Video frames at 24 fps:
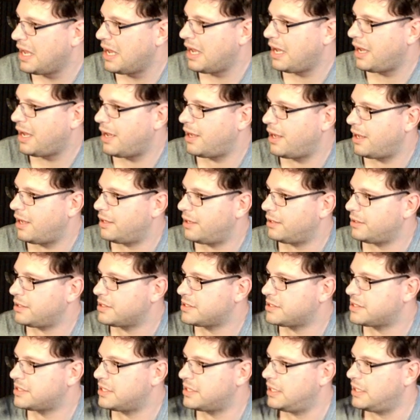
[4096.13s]

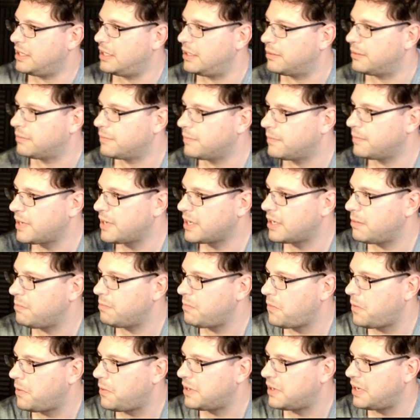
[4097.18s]
let's see, Rick and
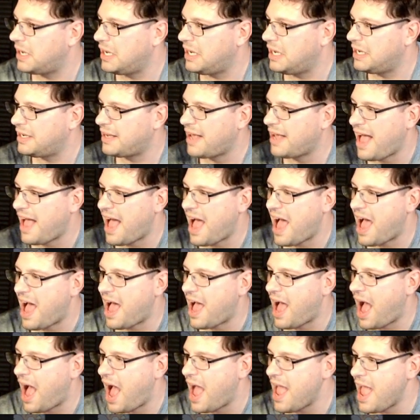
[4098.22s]
Morty.
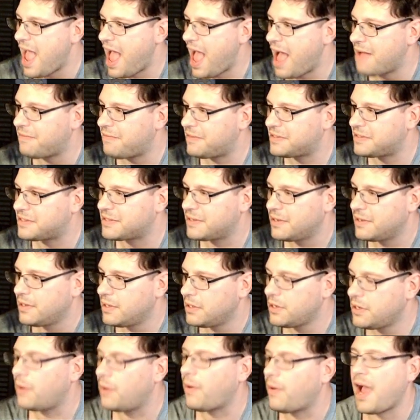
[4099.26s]
I haven't
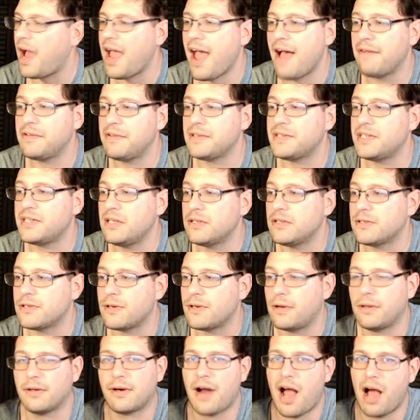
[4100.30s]
seen
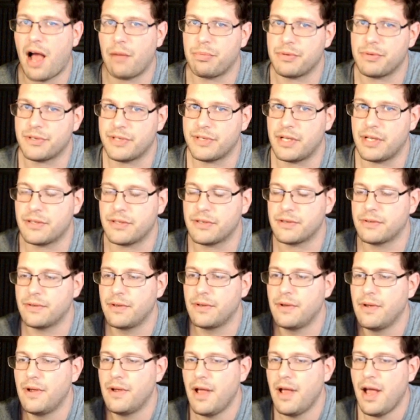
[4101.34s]
Solar Opposites,
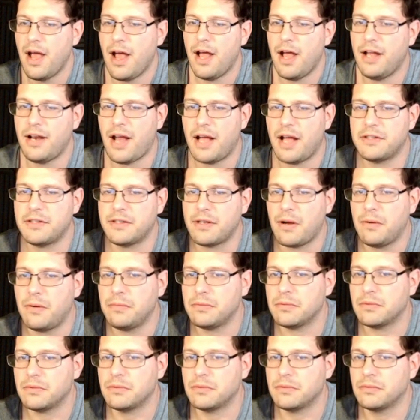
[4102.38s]
and I
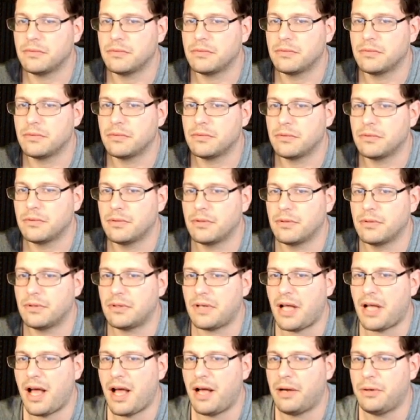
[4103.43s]
don't.
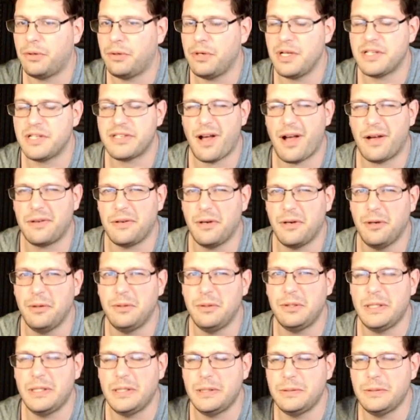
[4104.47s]
It's on
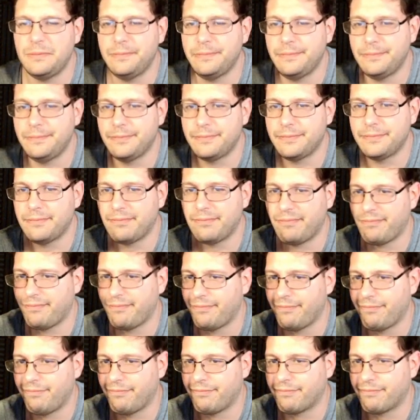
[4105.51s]
Hulu.
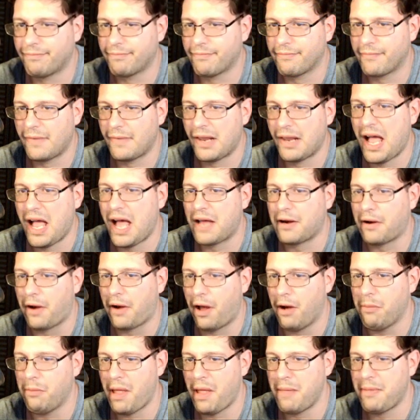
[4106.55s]
I don't
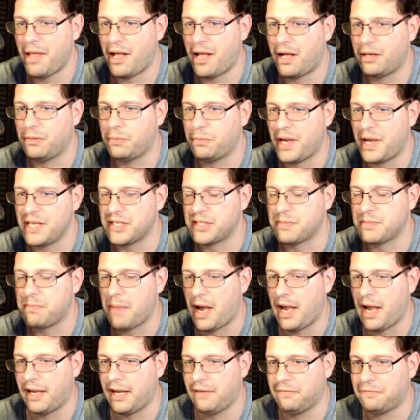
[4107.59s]
know. Maybe I'll waste
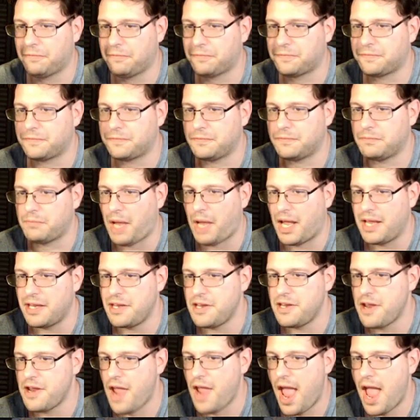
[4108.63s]
my
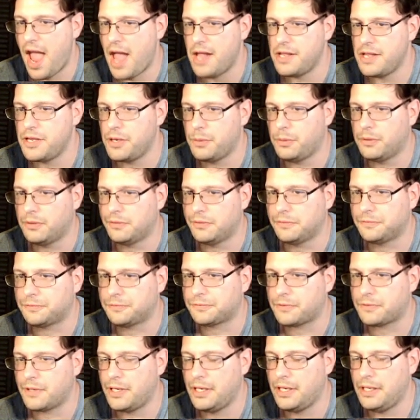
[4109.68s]
annual
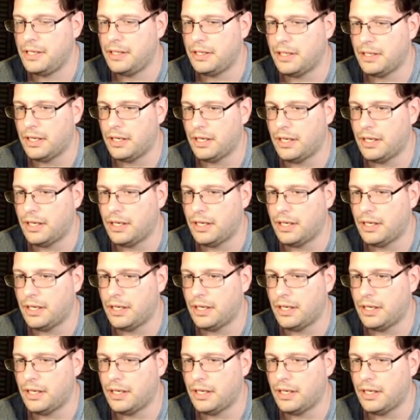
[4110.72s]
free